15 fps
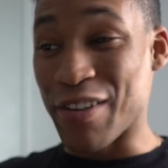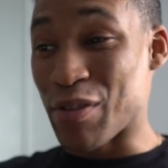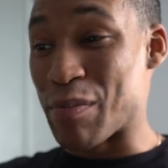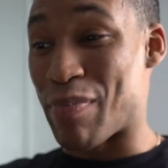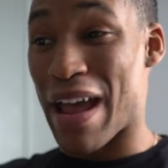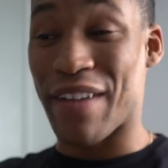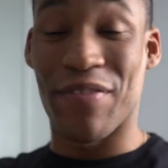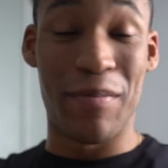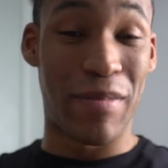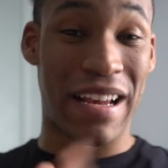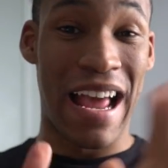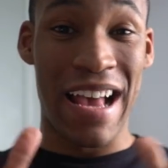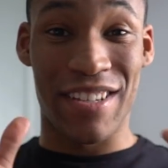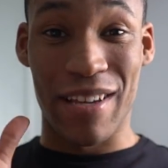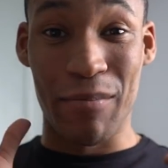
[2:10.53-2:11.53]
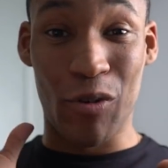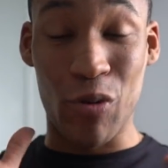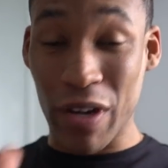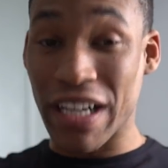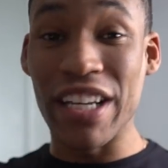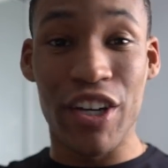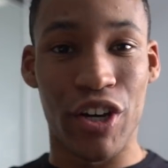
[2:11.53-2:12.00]
And we're back from class. I'm
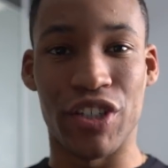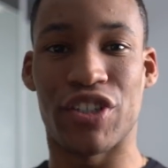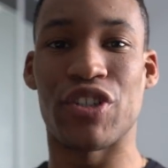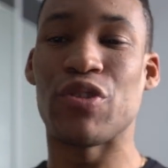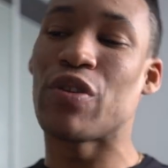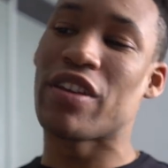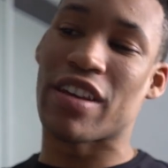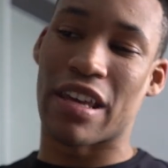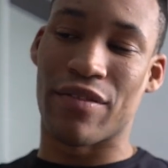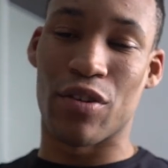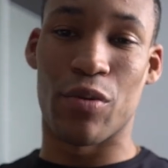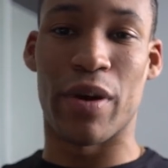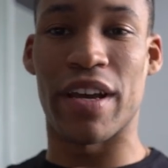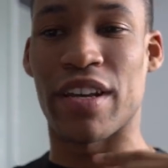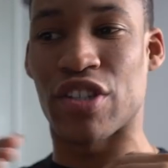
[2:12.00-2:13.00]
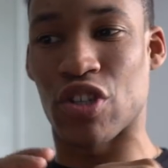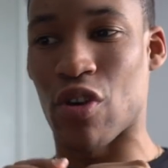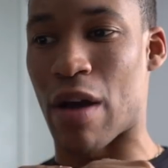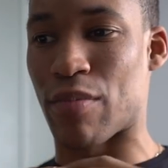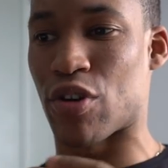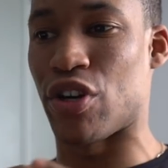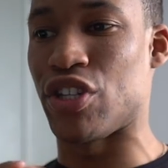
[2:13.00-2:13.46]
quickly going to do the giveaway. So
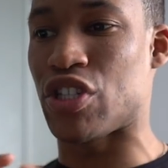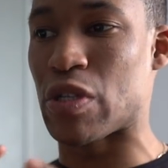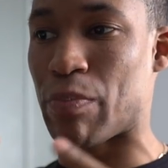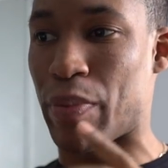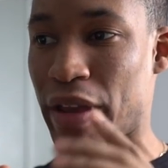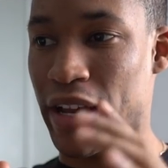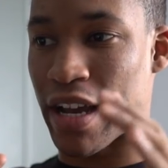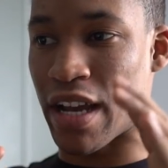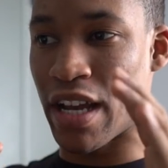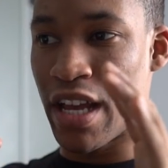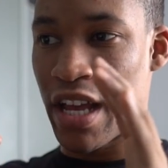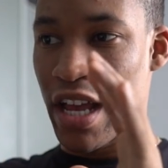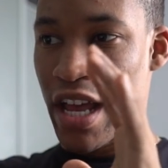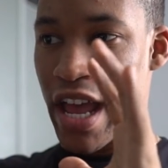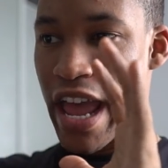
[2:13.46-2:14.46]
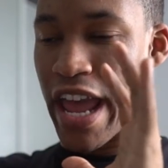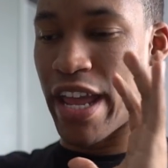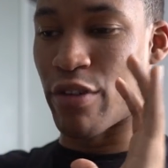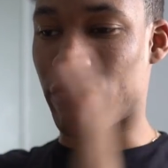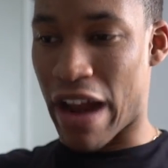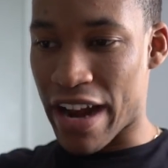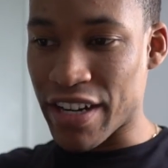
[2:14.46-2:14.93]
I'm going to pick
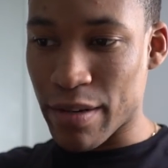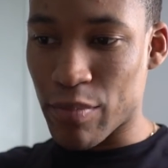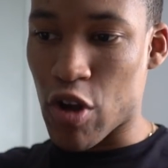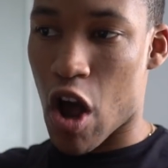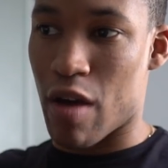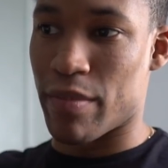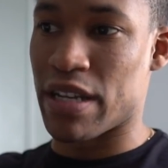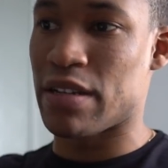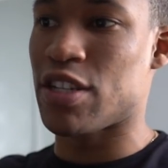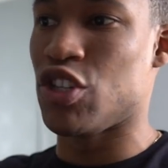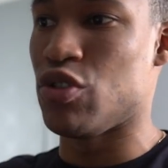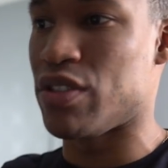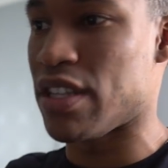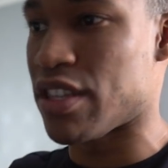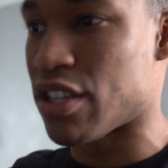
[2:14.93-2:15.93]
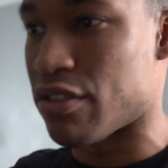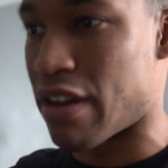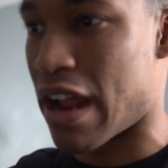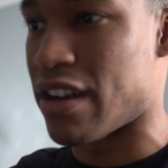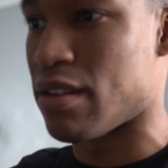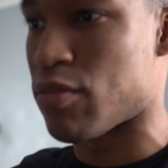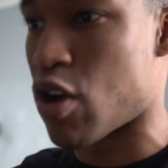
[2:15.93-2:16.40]
a random comment using the
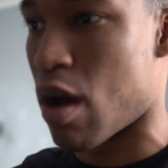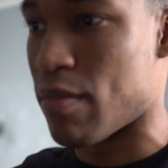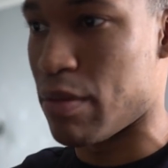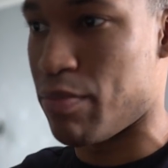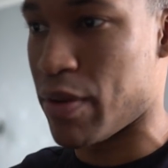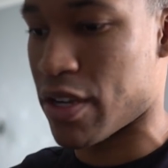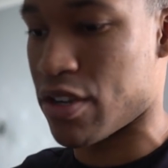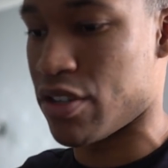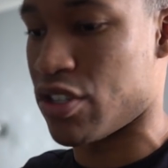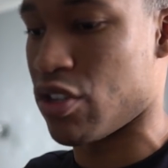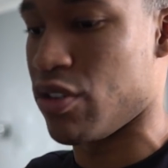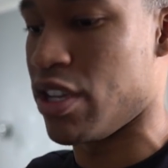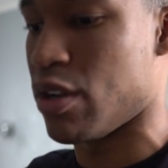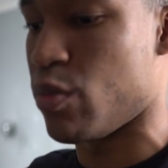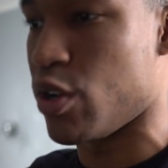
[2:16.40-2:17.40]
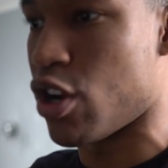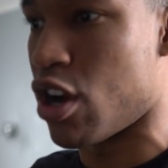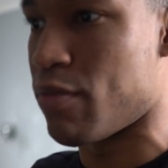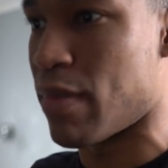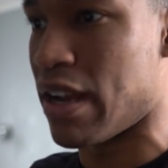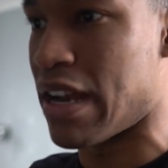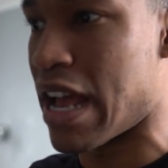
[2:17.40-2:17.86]
random comment picker. So here we are
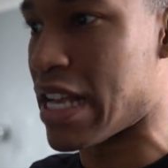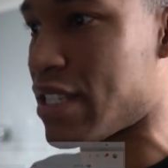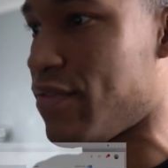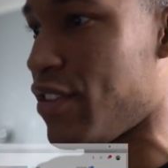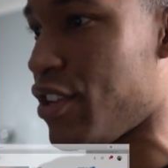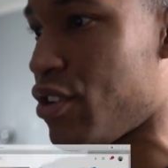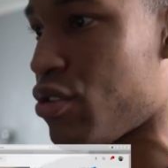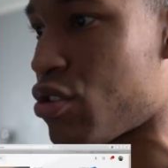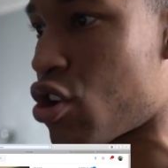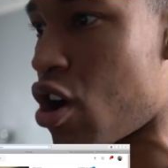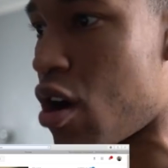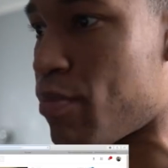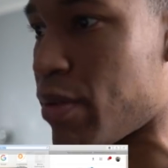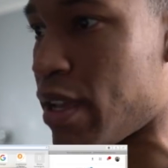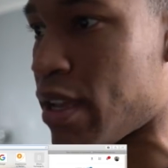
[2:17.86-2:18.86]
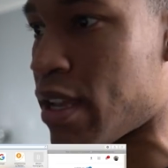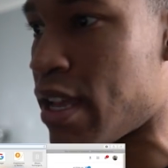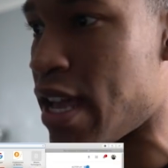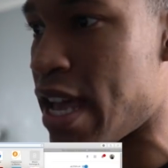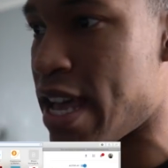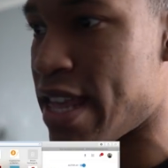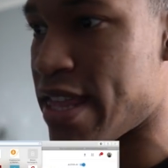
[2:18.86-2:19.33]
in my last video,
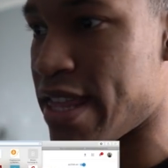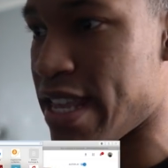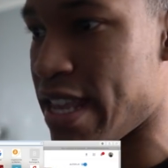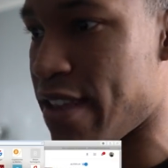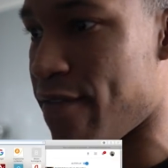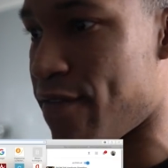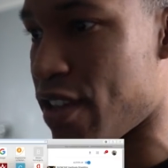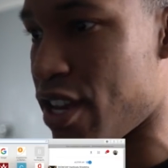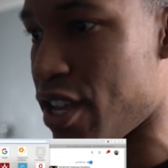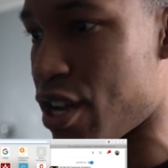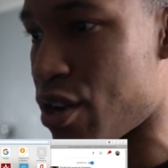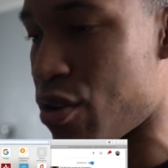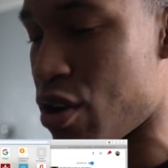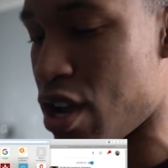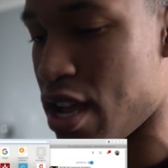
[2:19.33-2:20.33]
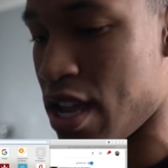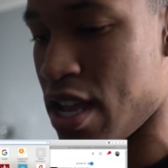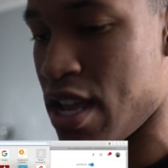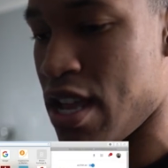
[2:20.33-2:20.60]
copying the video